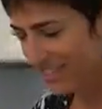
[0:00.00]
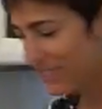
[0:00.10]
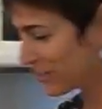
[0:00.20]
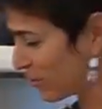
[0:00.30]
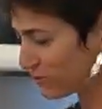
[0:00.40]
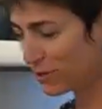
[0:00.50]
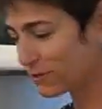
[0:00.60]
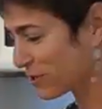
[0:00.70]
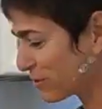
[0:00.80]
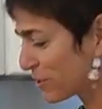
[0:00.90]
Slow.
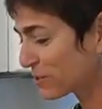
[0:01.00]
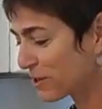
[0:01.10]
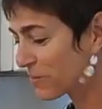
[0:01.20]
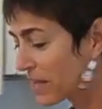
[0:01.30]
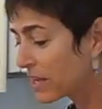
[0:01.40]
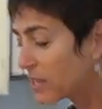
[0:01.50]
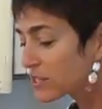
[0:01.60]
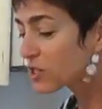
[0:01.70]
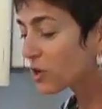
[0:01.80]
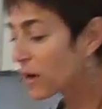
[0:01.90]

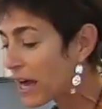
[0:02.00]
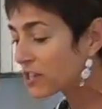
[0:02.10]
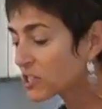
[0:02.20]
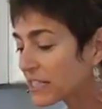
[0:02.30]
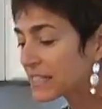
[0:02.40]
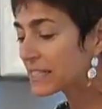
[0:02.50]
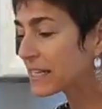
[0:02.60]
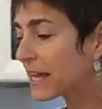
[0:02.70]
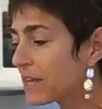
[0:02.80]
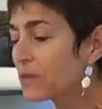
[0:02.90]
So actually
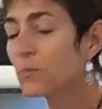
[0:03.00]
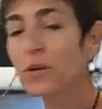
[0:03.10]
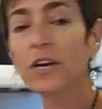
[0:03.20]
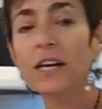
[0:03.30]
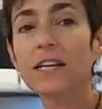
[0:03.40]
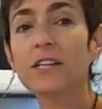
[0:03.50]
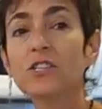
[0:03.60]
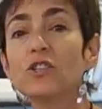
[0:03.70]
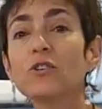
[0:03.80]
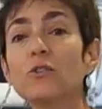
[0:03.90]
today we're going to
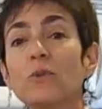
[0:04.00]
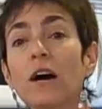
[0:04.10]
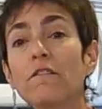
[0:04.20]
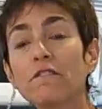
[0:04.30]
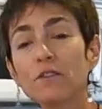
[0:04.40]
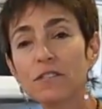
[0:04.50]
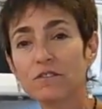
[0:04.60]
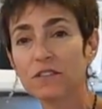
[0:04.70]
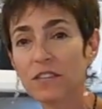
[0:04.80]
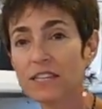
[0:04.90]
do a few
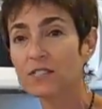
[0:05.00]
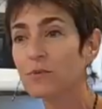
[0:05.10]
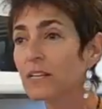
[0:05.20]
different things.